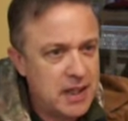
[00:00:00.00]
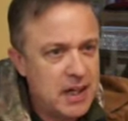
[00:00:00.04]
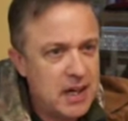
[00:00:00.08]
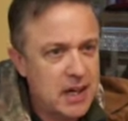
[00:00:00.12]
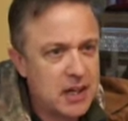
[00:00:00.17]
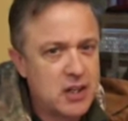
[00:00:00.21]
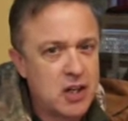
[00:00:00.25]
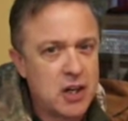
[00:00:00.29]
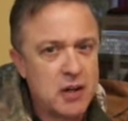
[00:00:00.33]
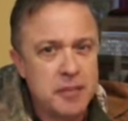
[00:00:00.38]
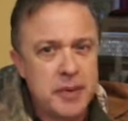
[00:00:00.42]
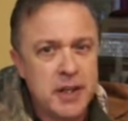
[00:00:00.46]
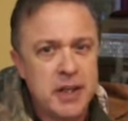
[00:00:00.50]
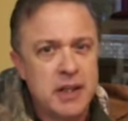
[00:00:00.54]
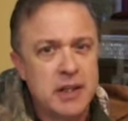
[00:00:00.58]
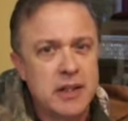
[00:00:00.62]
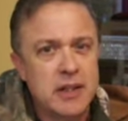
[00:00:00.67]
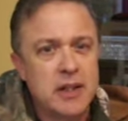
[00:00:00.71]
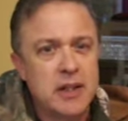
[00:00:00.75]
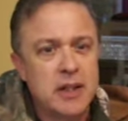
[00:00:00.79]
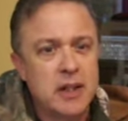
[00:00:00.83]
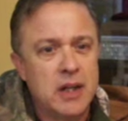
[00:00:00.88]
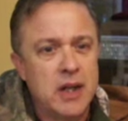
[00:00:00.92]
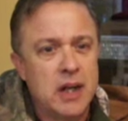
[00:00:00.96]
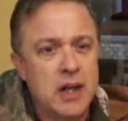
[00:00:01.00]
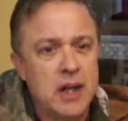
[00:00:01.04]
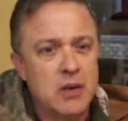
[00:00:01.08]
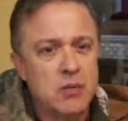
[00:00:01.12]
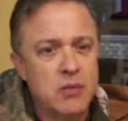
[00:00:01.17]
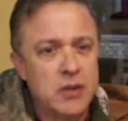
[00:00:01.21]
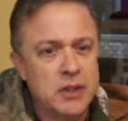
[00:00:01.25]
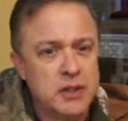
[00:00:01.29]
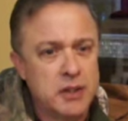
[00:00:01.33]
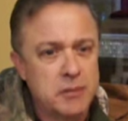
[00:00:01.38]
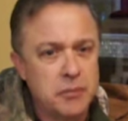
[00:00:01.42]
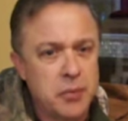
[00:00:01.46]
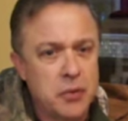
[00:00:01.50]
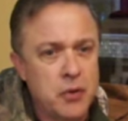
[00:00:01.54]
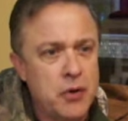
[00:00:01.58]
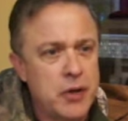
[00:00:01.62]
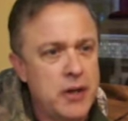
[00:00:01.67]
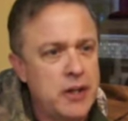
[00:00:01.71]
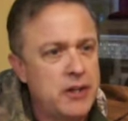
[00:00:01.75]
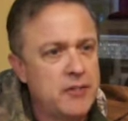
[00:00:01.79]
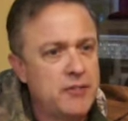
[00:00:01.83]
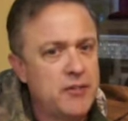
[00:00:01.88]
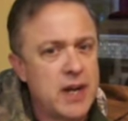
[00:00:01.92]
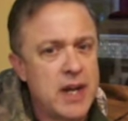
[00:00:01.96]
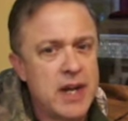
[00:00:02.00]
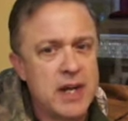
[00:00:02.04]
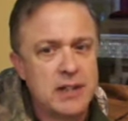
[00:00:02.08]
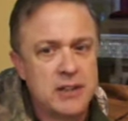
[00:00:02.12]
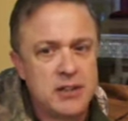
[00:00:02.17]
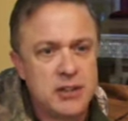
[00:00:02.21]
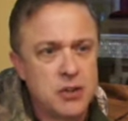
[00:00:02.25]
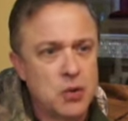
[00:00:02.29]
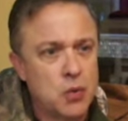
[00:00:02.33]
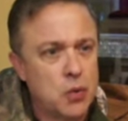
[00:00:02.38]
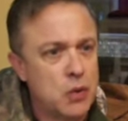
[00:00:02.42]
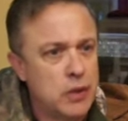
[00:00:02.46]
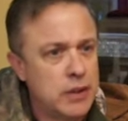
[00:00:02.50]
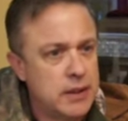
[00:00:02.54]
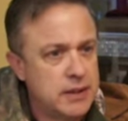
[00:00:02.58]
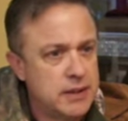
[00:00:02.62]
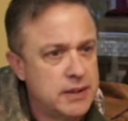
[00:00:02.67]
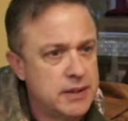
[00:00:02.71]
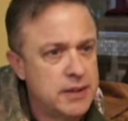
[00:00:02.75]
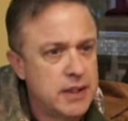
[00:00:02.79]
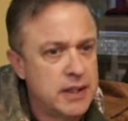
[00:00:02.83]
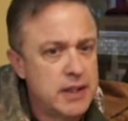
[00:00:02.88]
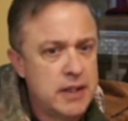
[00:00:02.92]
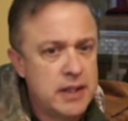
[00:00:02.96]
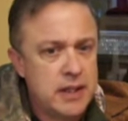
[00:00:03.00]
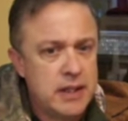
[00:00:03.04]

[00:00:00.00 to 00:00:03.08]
I come in with some pretty advanced toys